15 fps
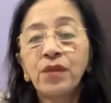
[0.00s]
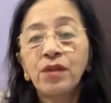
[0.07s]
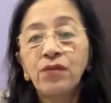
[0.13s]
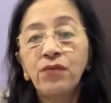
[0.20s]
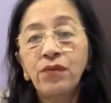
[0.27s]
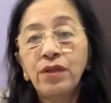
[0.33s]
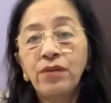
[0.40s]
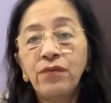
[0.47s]

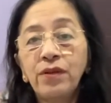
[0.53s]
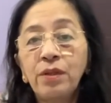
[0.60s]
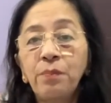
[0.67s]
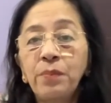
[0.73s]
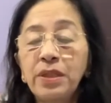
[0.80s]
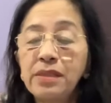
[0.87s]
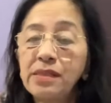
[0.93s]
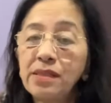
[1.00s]
we will
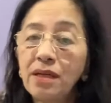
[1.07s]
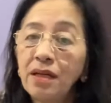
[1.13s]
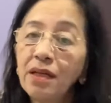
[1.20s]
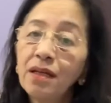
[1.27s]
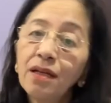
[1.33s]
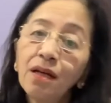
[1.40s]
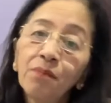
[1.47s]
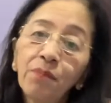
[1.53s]
be
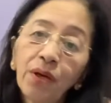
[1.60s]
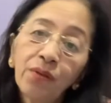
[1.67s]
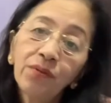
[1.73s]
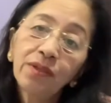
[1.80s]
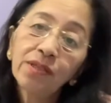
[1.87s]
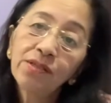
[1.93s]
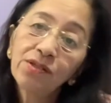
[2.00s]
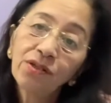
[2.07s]
studying about
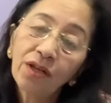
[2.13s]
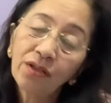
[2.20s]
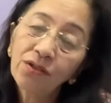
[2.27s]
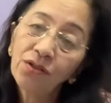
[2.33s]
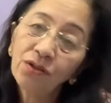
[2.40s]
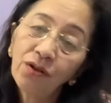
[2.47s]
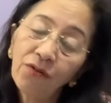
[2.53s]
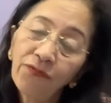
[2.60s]
the
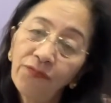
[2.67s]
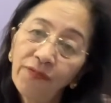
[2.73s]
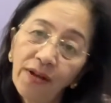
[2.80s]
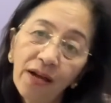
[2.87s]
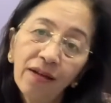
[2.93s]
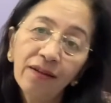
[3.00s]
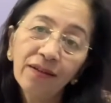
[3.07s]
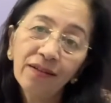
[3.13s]
structure of
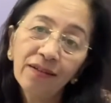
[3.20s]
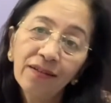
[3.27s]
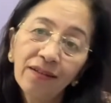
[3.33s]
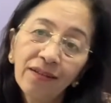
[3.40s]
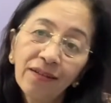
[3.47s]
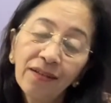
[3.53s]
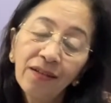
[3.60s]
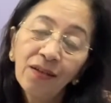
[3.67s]
flower.
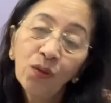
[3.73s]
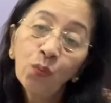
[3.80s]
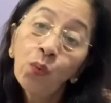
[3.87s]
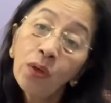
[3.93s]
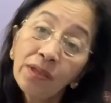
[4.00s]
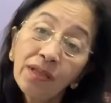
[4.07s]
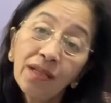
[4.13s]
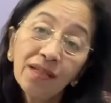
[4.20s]

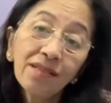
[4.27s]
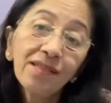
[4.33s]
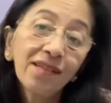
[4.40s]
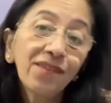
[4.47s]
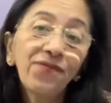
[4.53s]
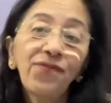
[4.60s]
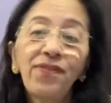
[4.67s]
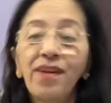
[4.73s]
What is a
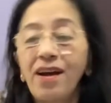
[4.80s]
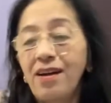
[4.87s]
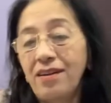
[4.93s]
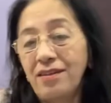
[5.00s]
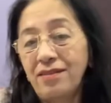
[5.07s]
flower?